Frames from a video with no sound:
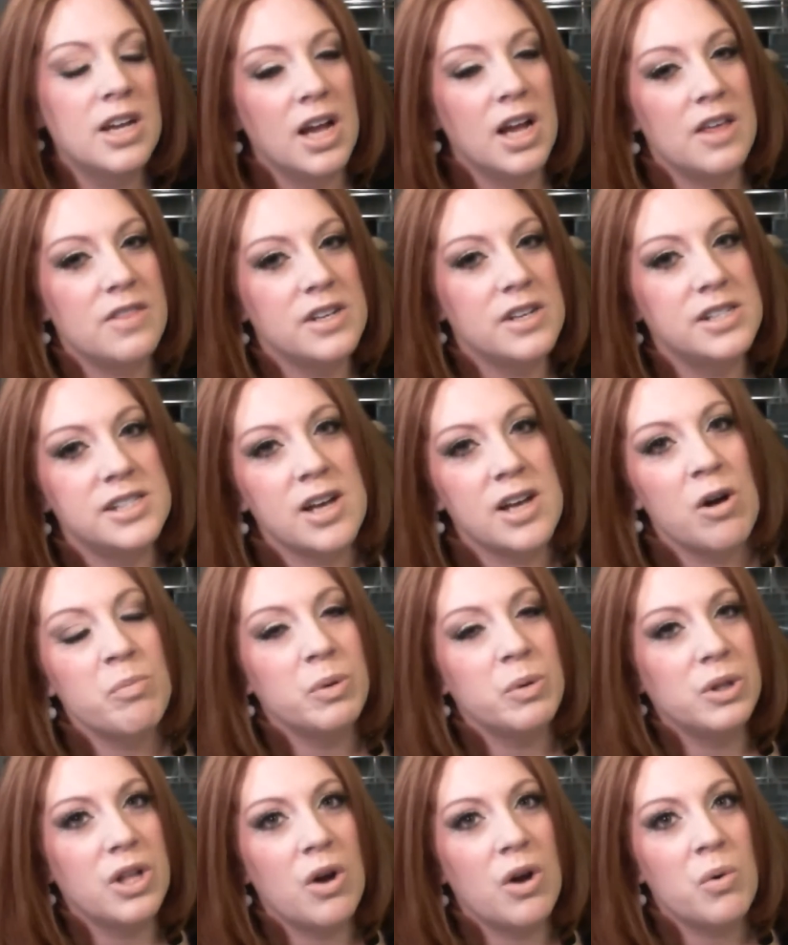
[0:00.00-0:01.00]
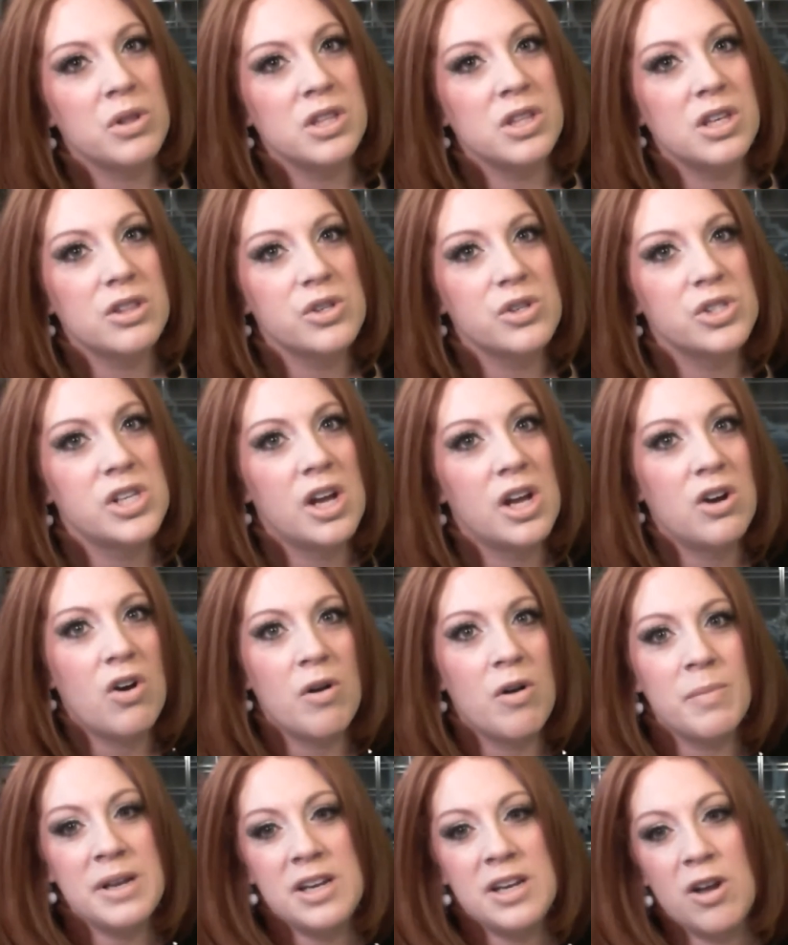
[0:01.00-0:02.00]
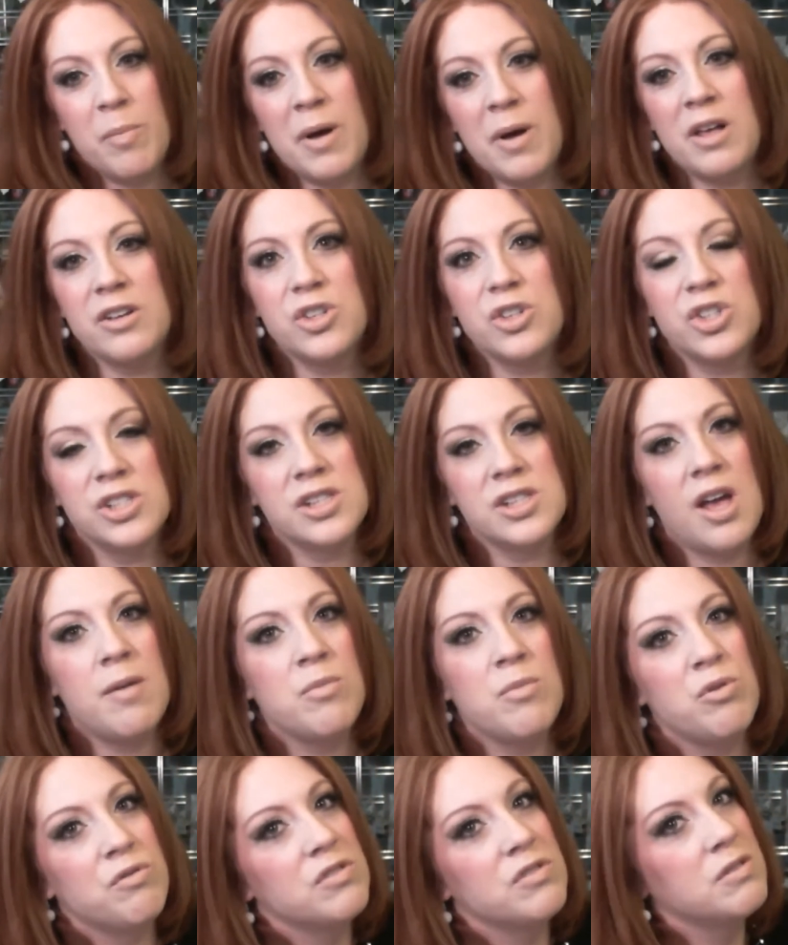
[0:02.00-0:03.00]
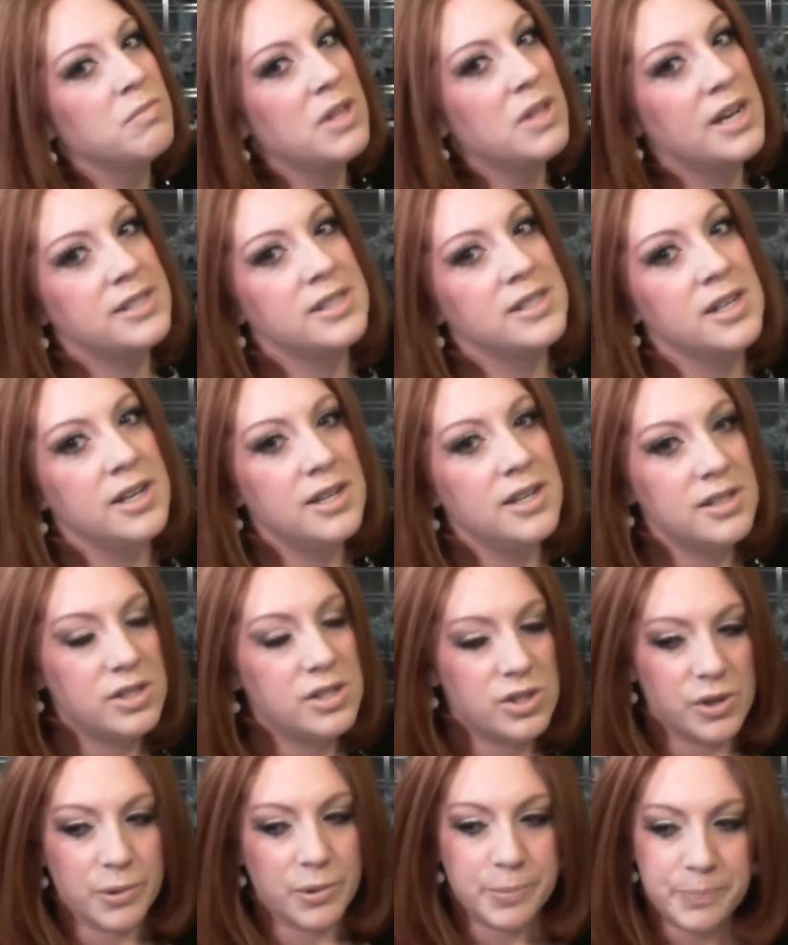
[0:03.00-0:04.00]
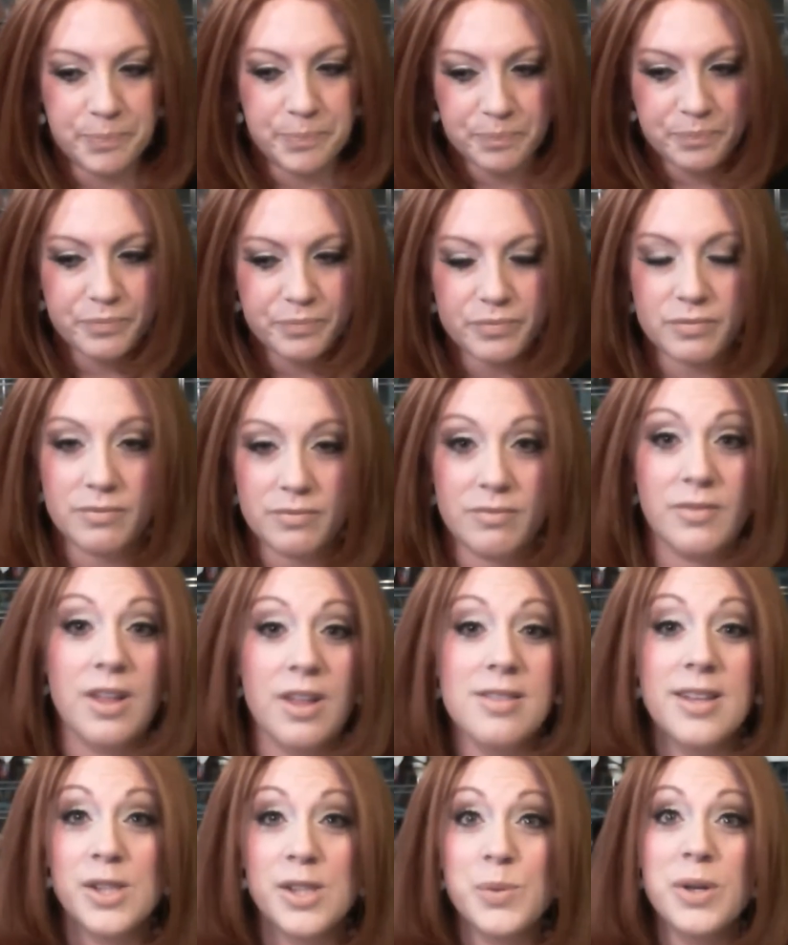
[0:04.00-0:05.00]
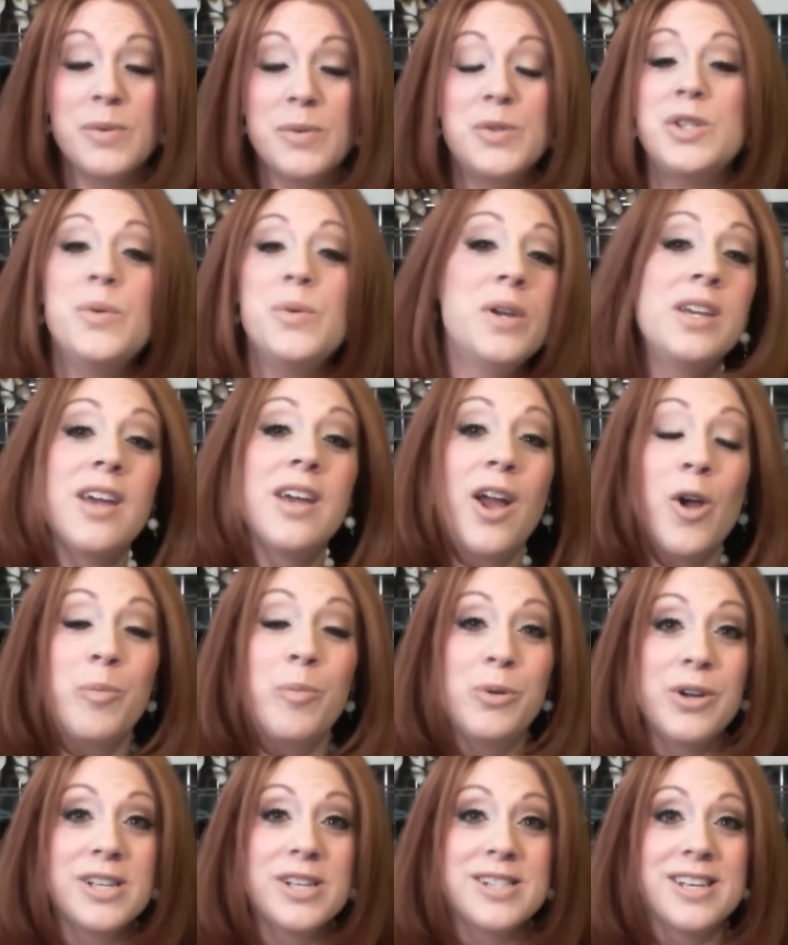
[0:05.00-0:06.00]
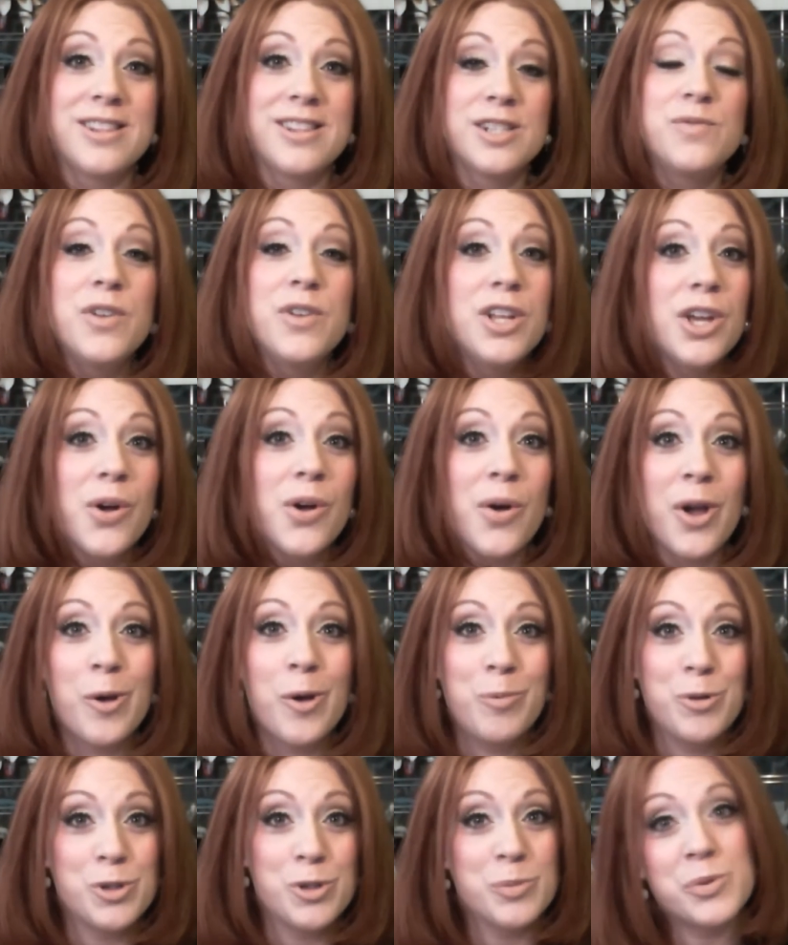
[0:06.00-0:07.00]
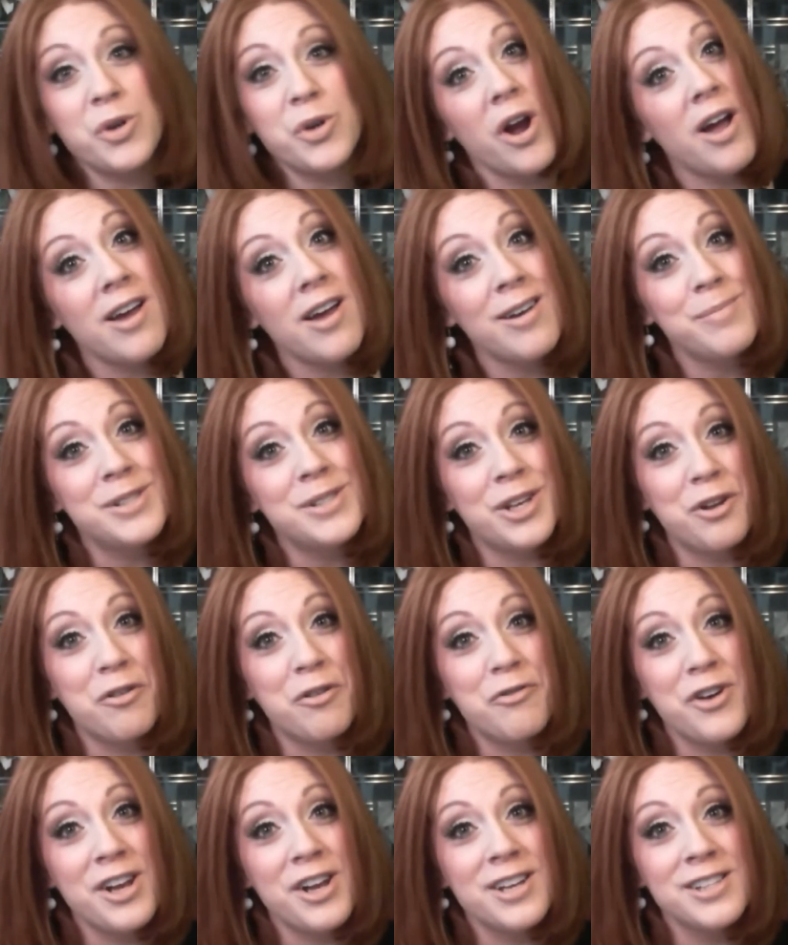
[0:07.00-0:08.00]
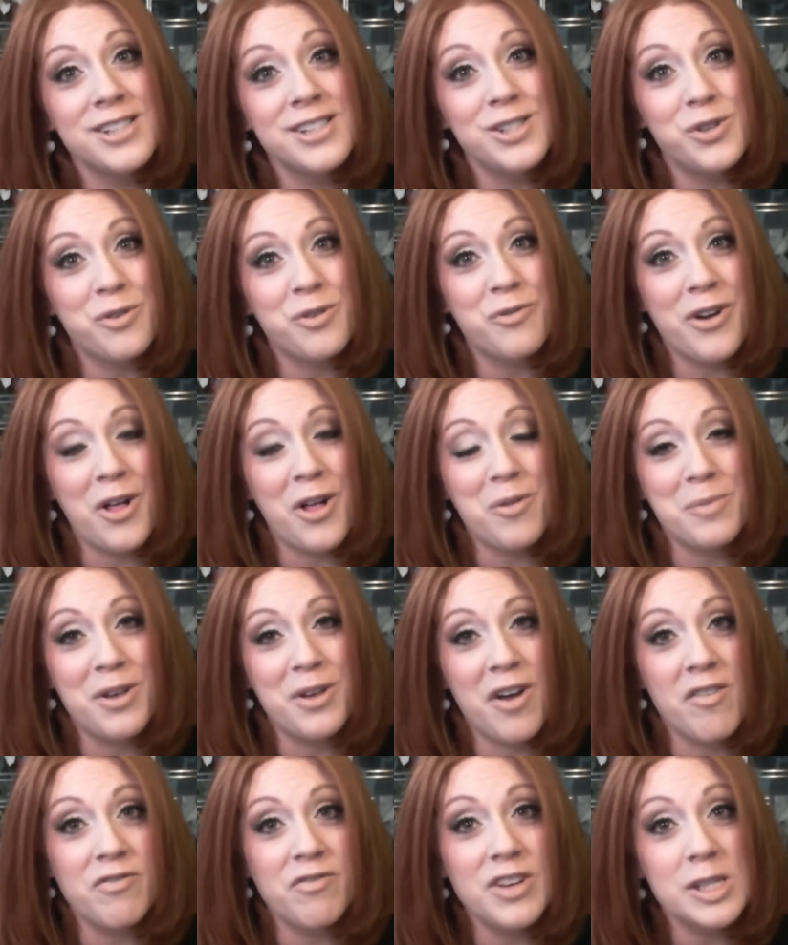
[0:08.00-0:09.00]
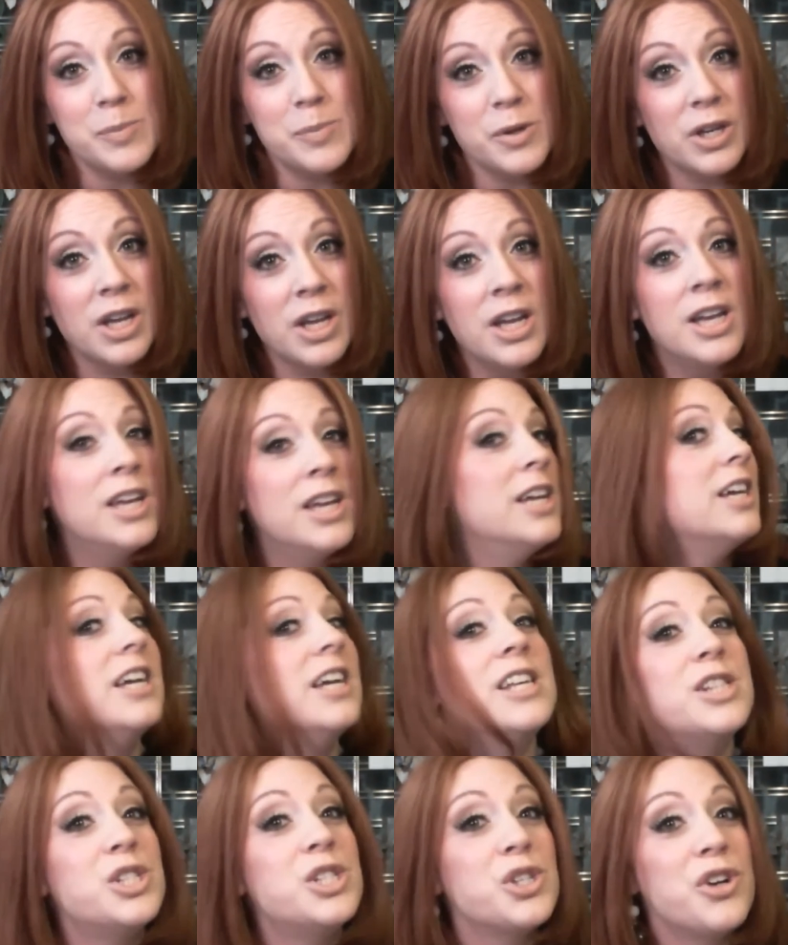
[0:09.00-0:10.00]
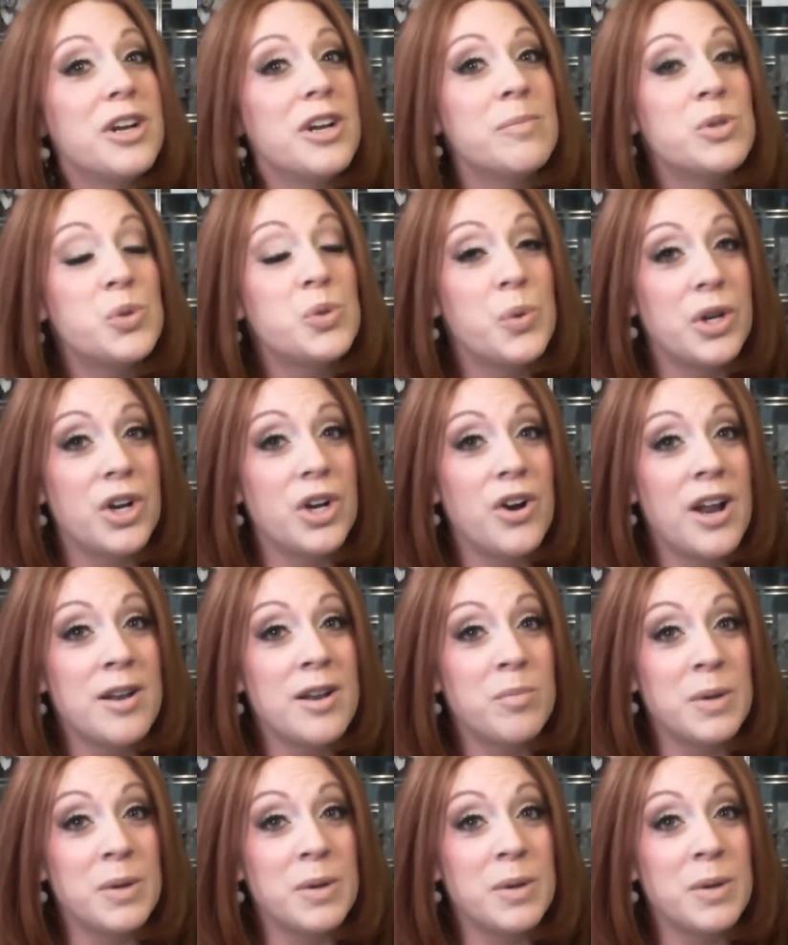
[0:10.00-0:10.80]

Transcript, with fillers: And then down below on the other side are all my nail polishes. I moved them last night, so that's what I was doing. I hope you guys like this video. I hope you subscribe, tell your friends. You can follow me on Facebook, Instagram, Twitter, and